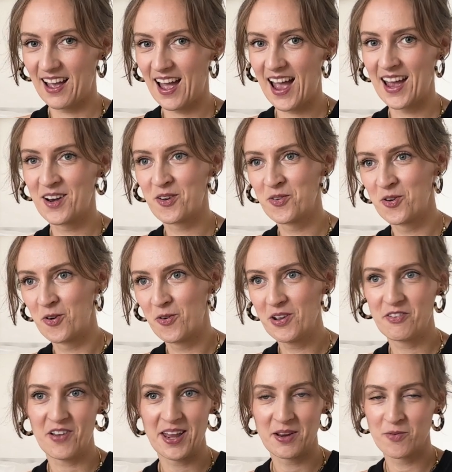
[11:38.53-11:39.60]
I don't know
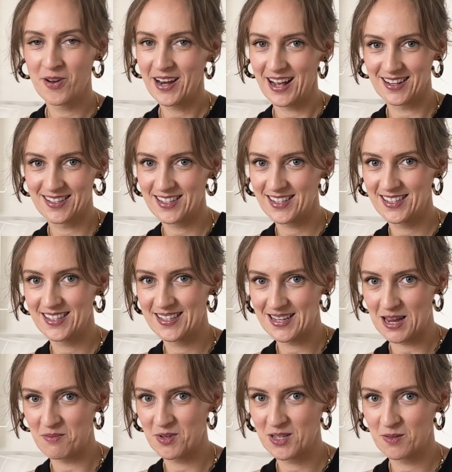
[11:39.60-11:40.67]
if anyone else is the
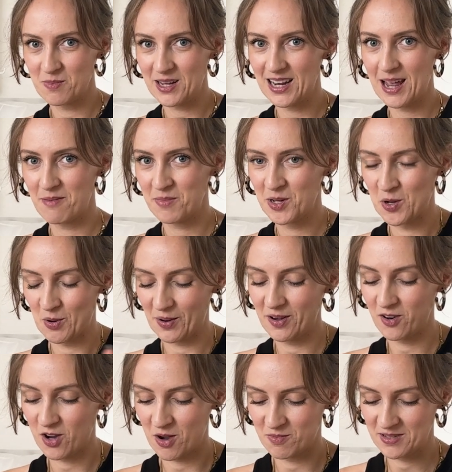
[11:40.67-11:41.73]
same as me, let me know in
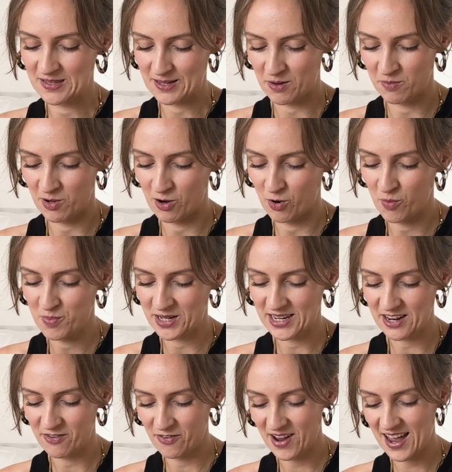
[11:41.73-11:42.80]
the comments down below,
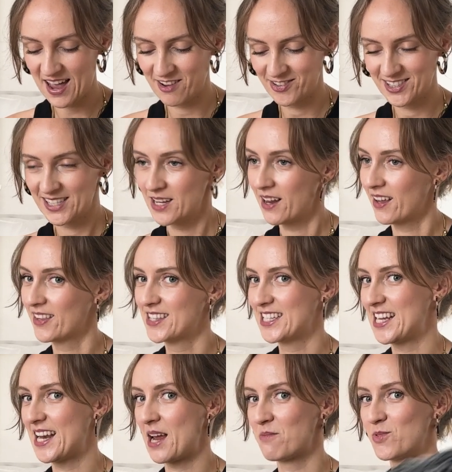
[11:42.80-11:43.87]
but if I have things
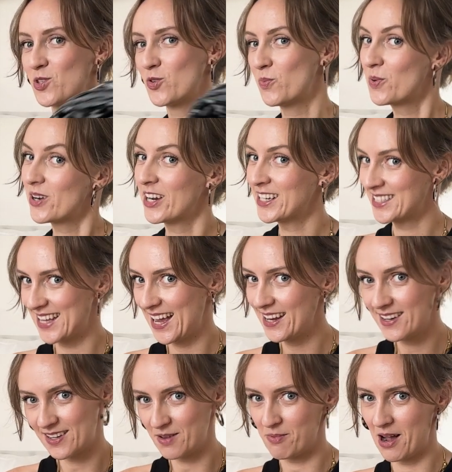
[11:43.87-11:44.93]
that I'm super
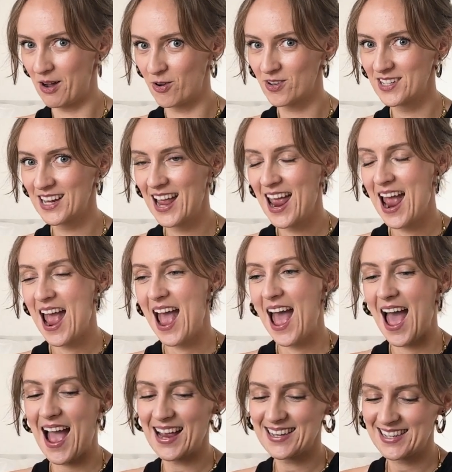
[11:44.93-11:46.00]
excited about,
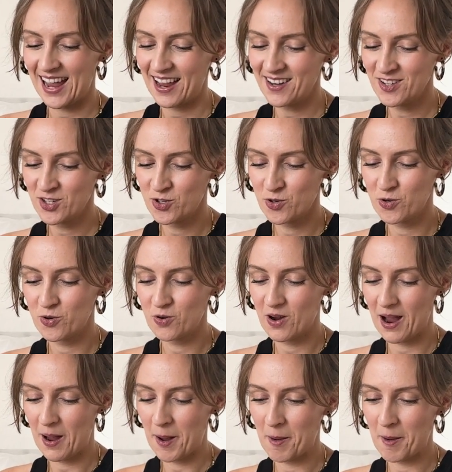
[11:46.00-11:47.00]
I tend to